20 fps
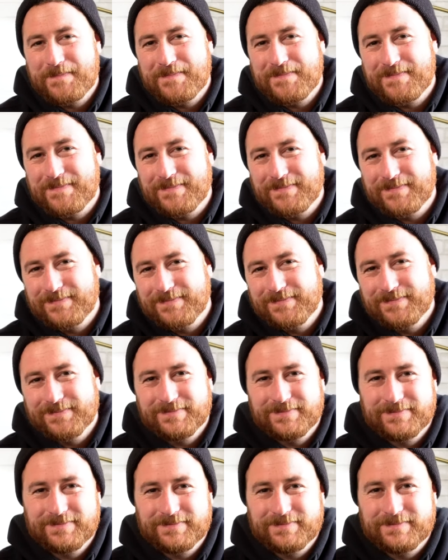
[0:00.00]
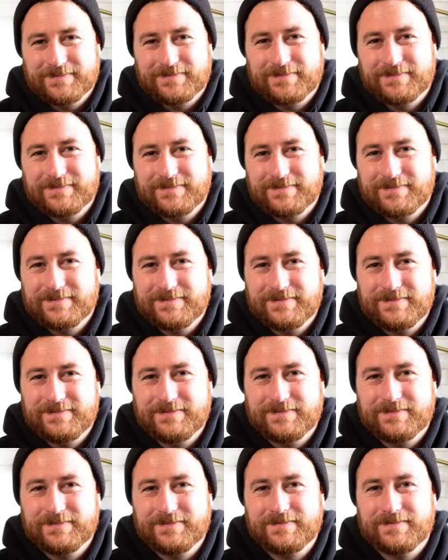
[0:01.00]

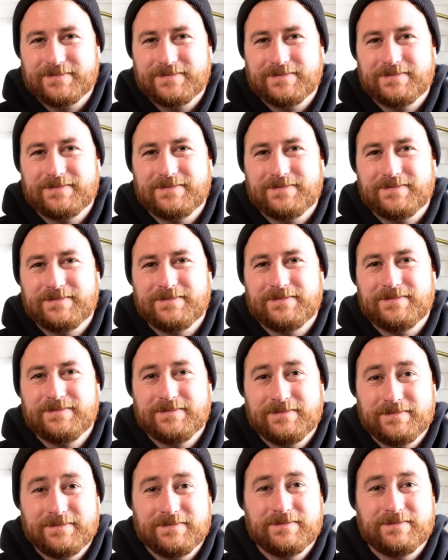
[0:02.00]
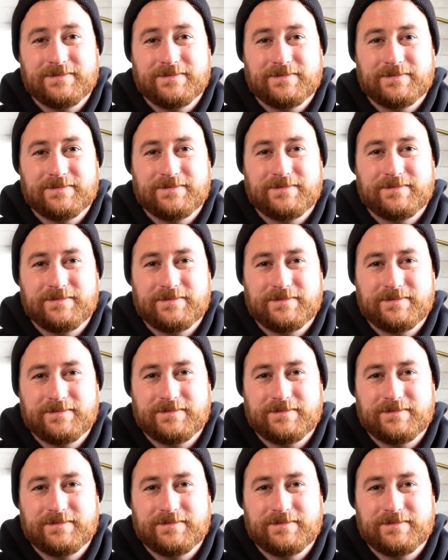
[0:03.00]
(silent)